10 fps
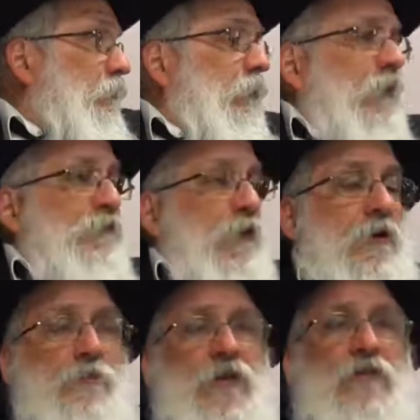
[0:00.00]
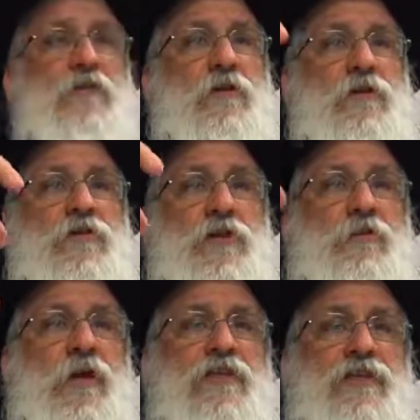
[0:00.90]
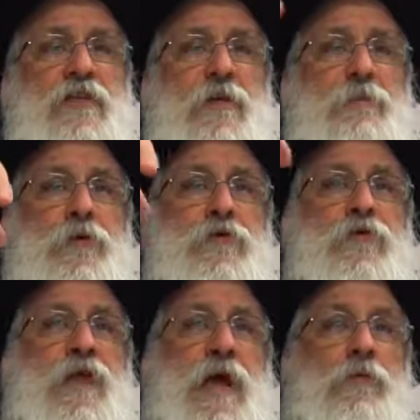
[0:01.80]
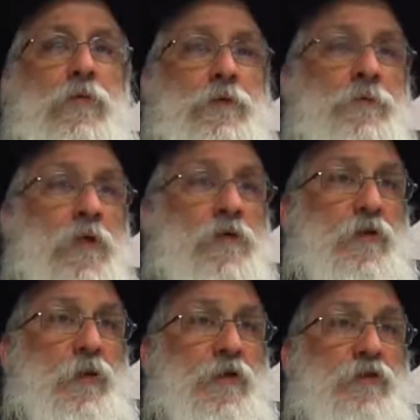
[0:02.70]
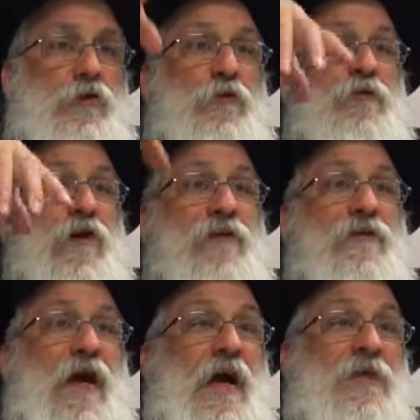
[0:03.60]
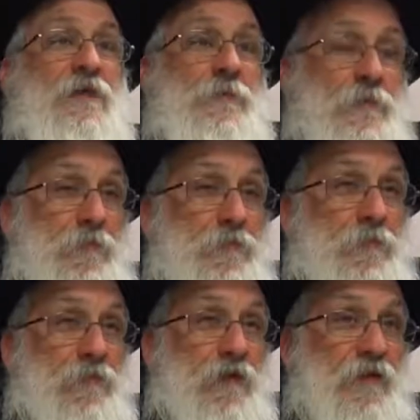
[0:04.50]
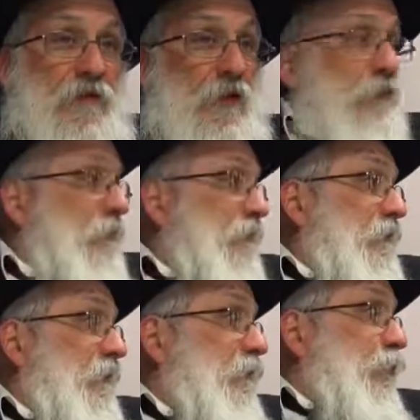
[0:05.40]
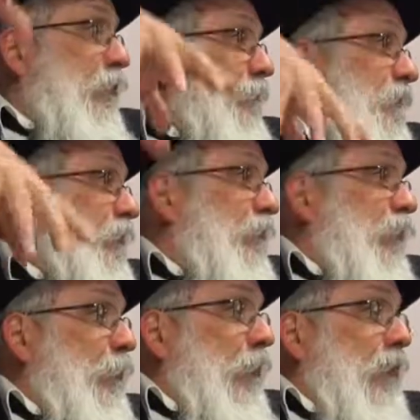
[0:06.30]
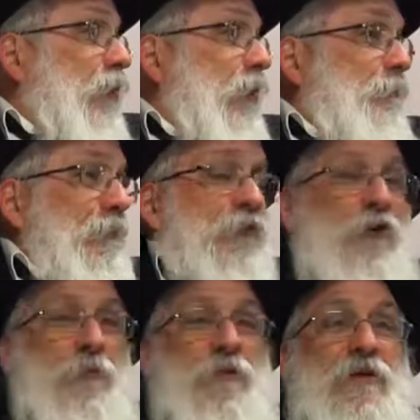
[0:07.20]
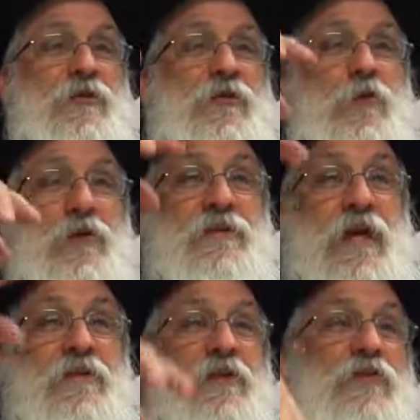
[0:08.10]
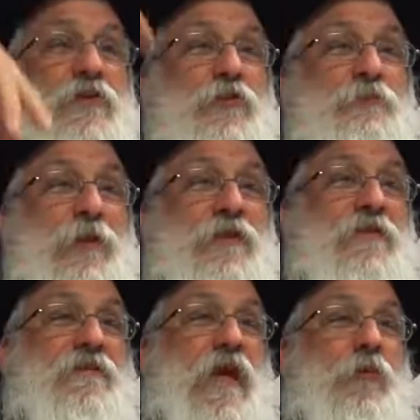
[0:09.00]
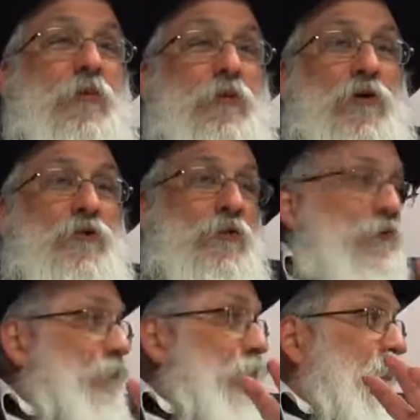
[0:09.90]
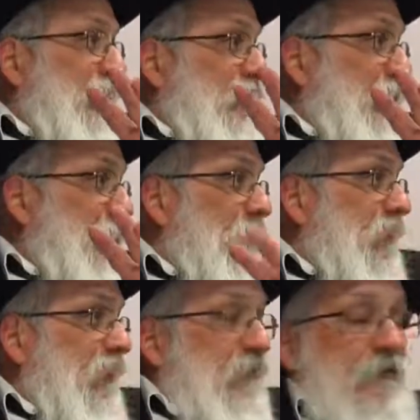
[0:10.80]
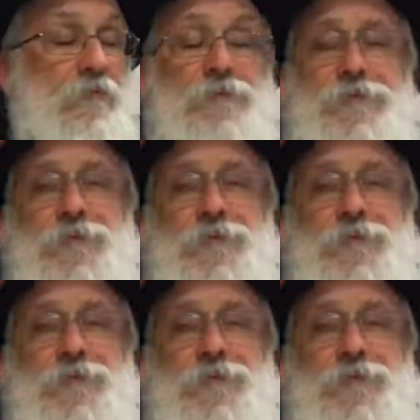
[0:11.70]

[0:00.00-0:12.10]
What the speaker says: Dor HaFlaga means the generation that built the tower, they wanted to go fight God. You know, it took them a year to walk up, it took them a year to walk down. That's how big the tower was. We'll learn more details when we get there.